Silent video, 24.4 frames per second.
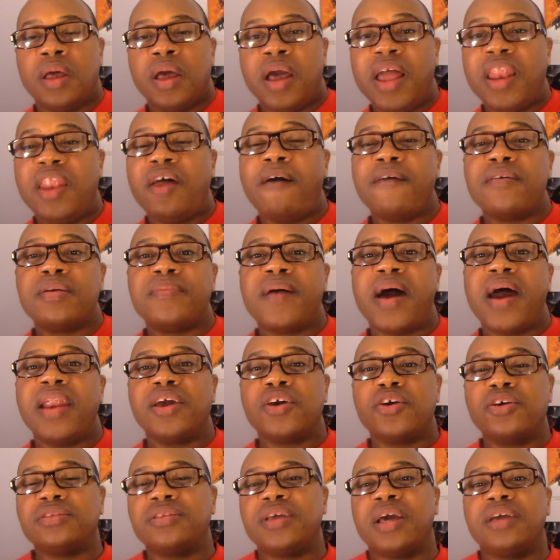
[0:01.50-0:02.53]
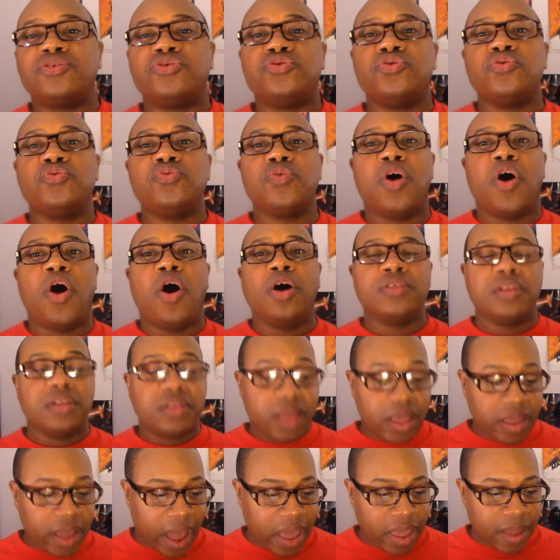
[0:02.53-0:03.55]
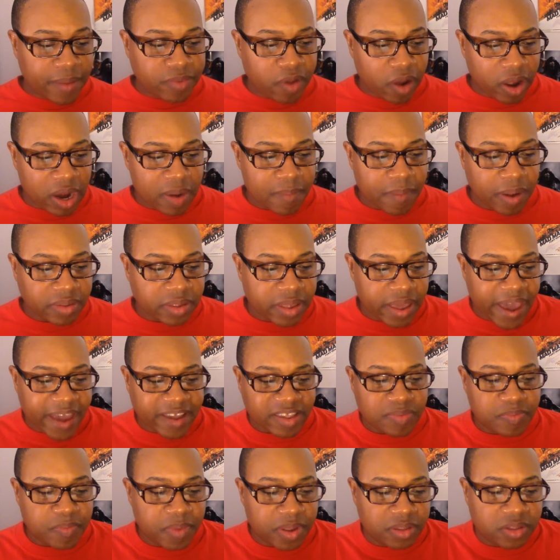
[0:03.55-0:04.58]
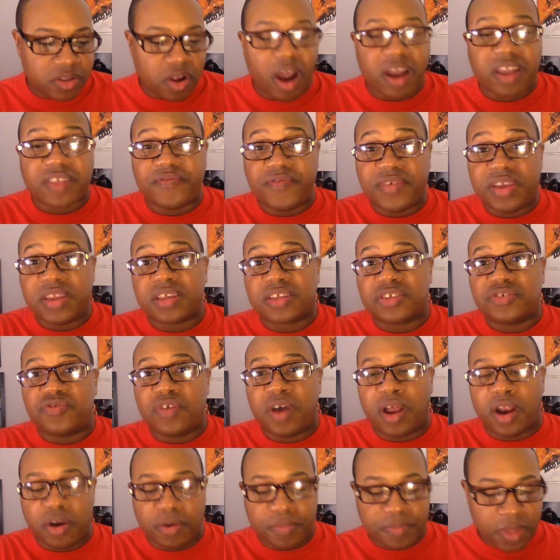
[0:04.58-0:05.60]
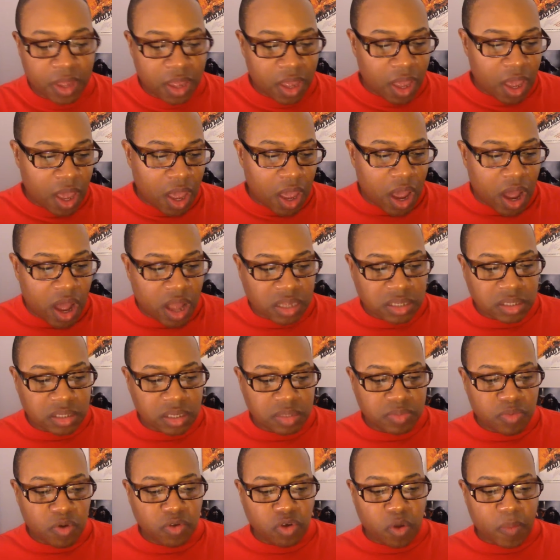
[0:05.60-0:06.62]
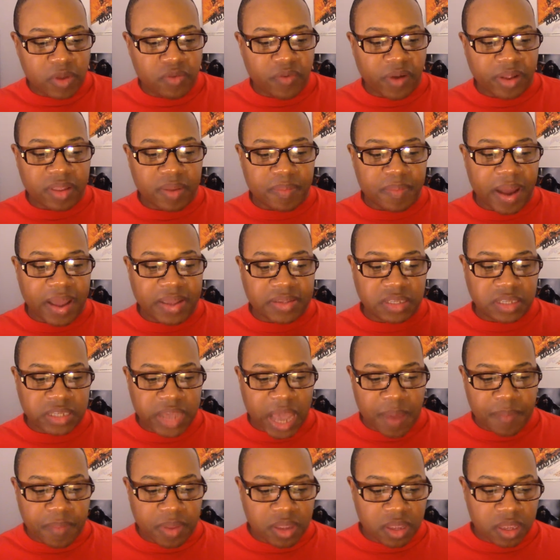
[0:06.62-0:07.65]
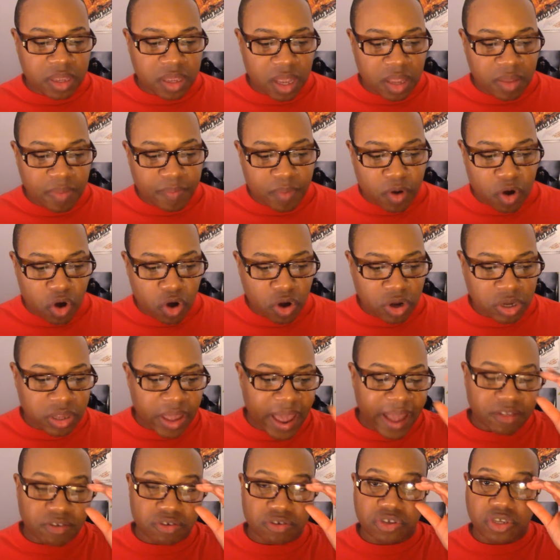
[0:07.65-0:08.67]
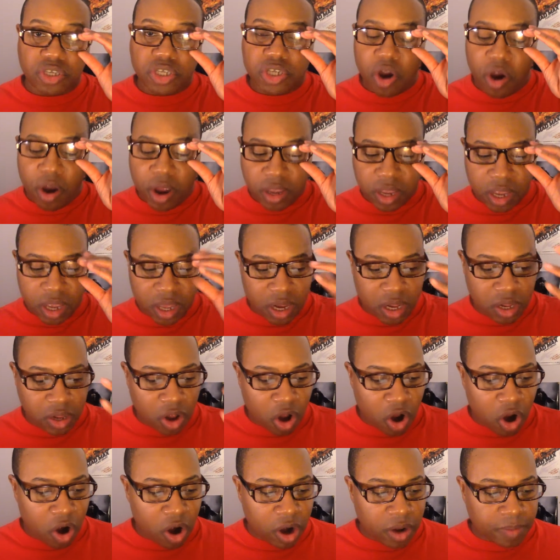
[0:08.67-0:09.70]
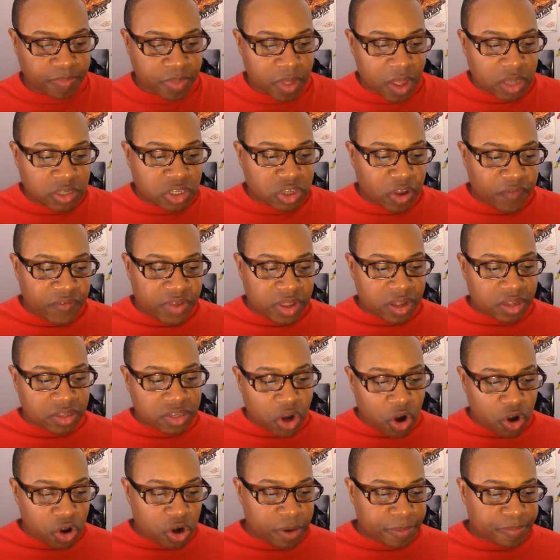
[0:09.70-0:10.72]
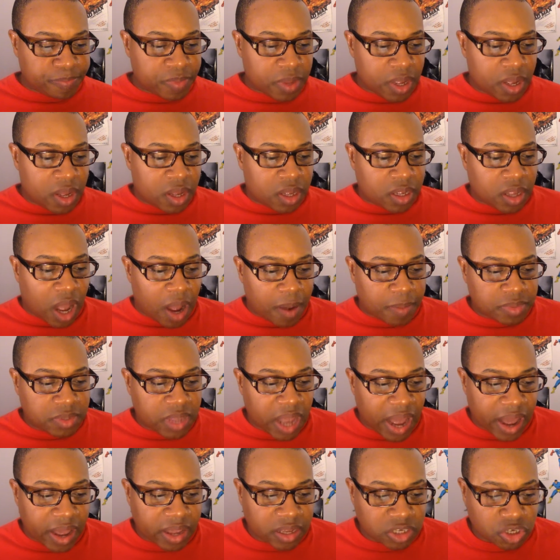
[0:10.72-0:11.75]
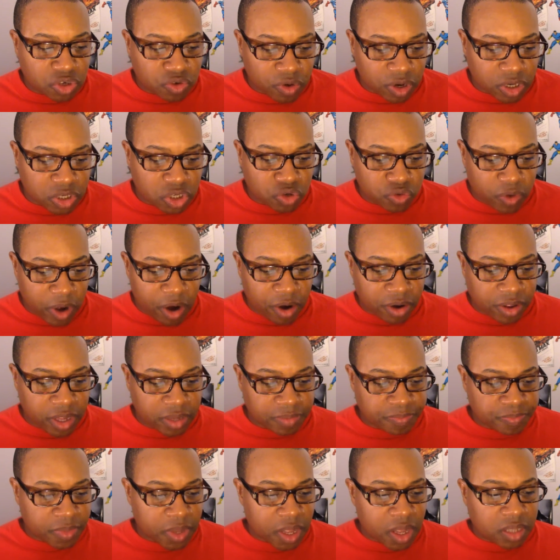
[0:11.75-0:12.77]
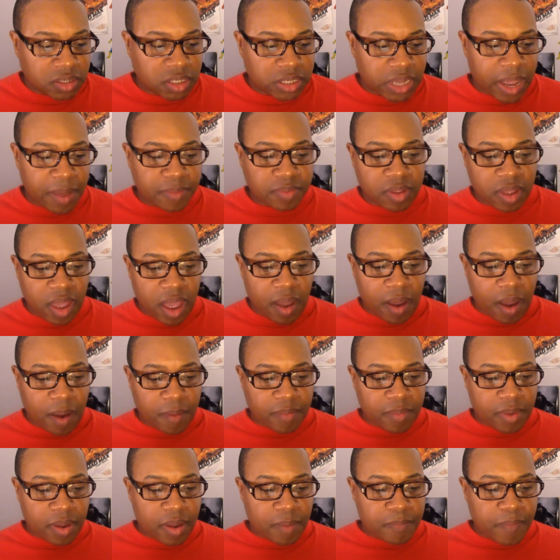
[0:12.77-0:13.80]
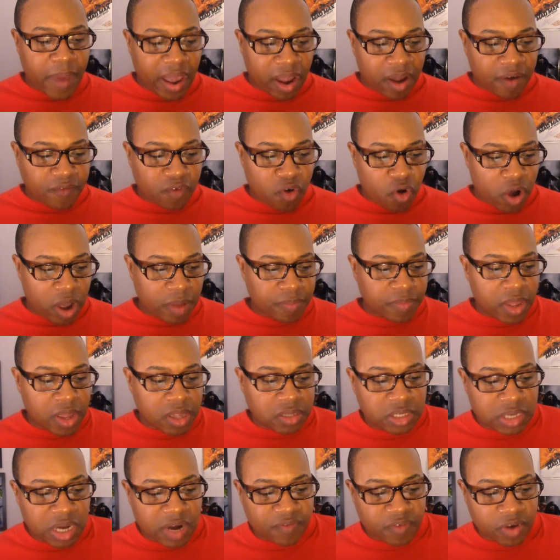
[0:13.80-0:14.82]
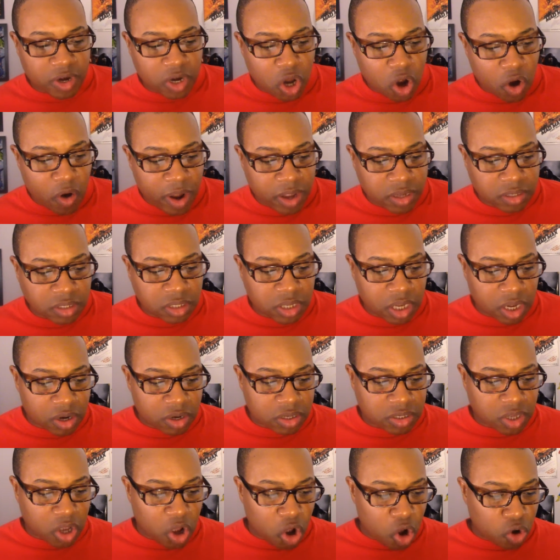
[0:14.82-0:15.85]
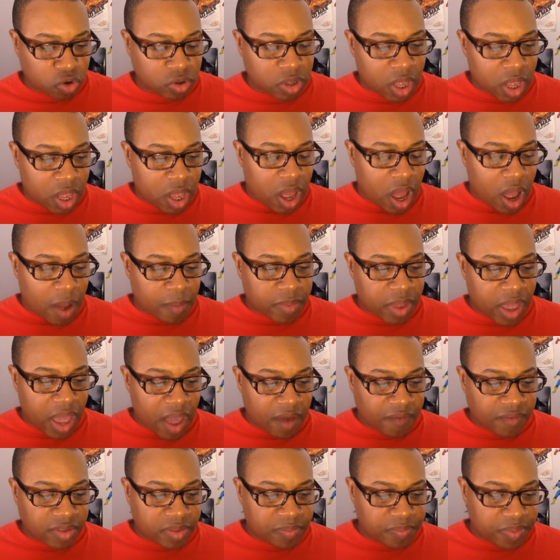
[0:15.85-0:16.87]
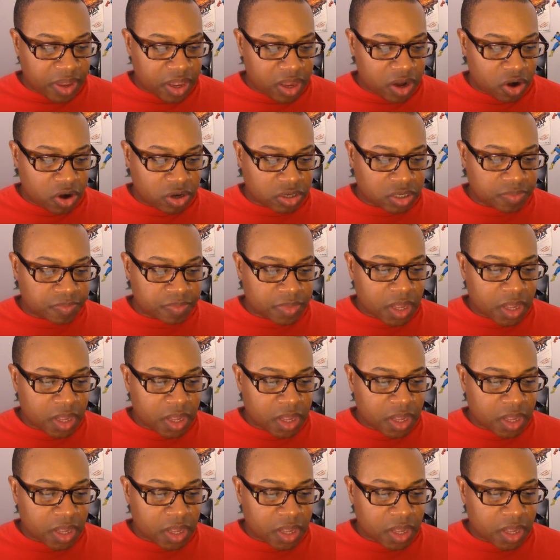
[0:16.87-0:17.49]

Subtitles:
Hello everybody, good day to you all. Today I am talking about the X-Men Dark Phoenix trailer. This movie can be directed by Simon Kinberg, and after starring in it are Sophia Turner, Ty Sheridan, James McAvoy, Jennifer Lawrence, Nicholas Holt, Evan Peters,